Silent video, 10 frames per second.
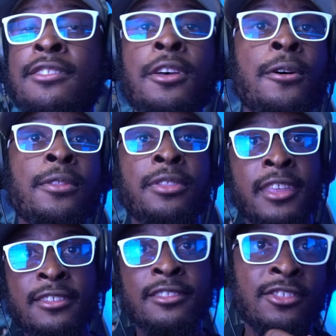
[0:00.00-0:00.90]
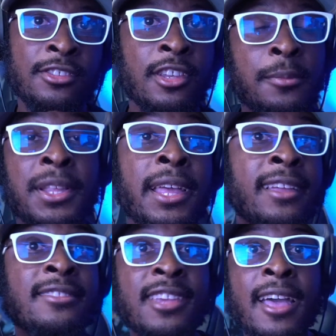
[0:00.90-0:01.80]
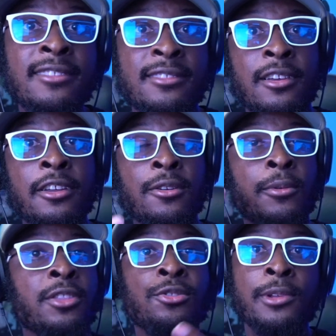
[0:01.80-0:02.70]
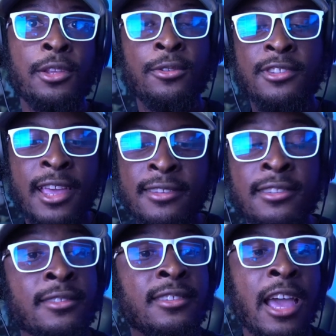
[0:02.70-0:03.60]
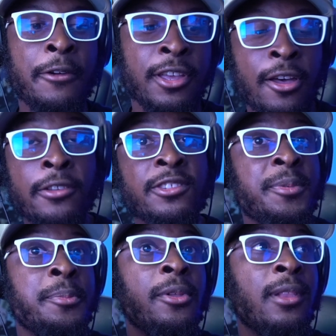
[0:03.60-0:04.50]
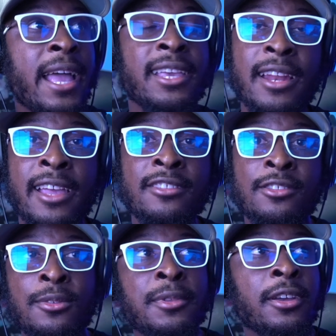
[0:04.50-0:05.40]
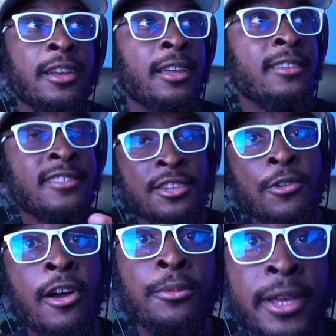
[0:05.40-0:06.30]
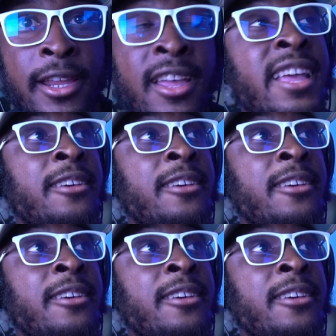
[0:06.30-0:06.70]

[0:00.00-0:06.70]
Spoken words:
So this is just gonna be like a test. They're gonna run through a little test and see how it goes. If people like it, I assume they're gonna continue on with it.